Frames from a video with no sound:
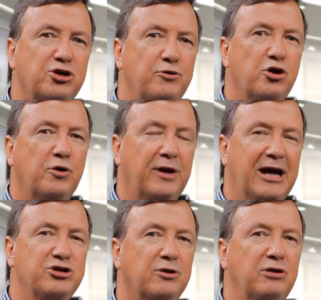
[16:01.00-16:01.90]
so you can
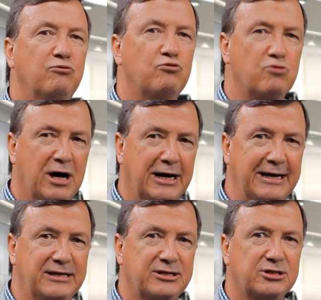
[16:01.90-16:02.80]
actually
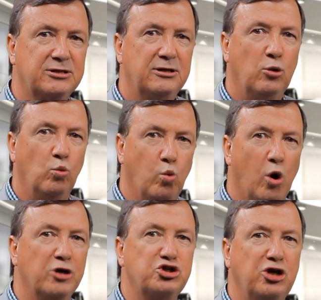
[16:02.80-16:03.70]
write
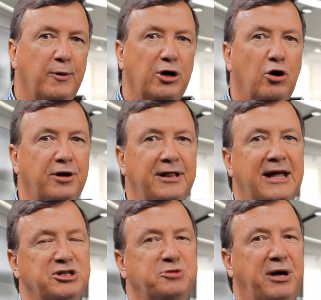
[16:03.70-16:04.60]
what's going on in
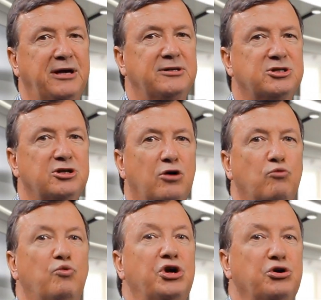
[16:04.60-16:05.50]
that space,
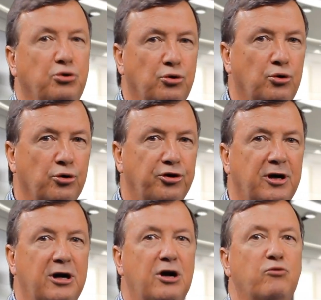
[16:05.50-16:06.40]
record,
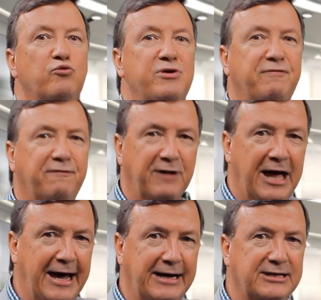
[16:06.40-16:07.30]

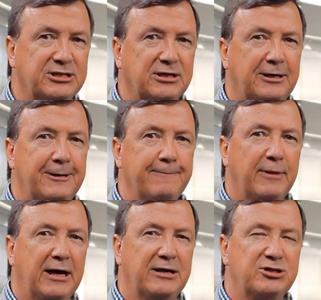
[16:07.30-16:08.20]
reflect.
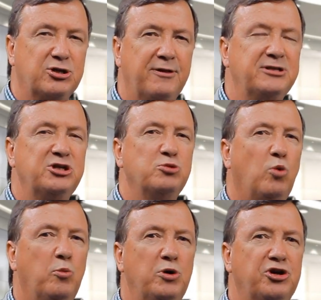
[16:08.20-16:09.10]
And so this is
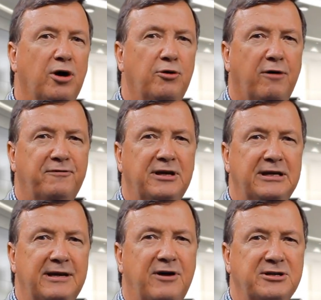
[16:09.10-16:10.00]
what we don't
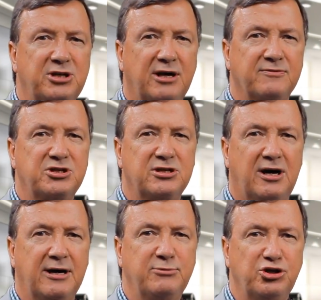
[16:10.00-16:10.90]
often give ourselves
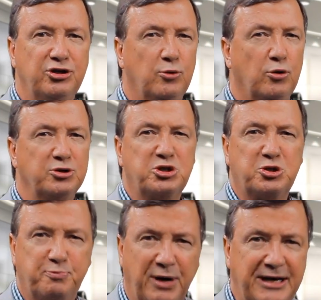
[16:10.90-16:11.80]
time to do or
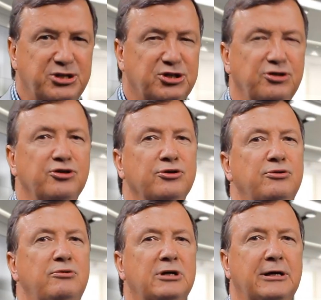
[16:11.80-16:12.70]
space to
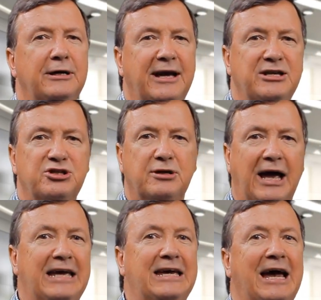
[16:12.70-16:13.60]
do, is
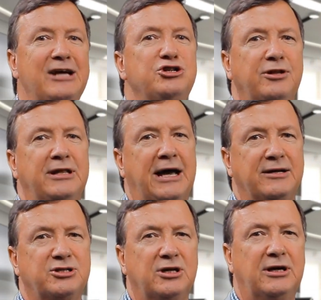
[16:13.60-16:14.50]
engage in
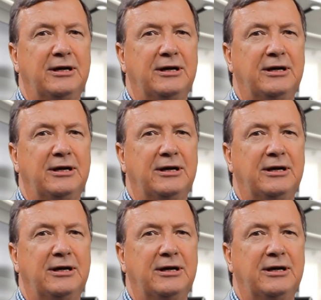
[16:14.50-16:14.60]
that.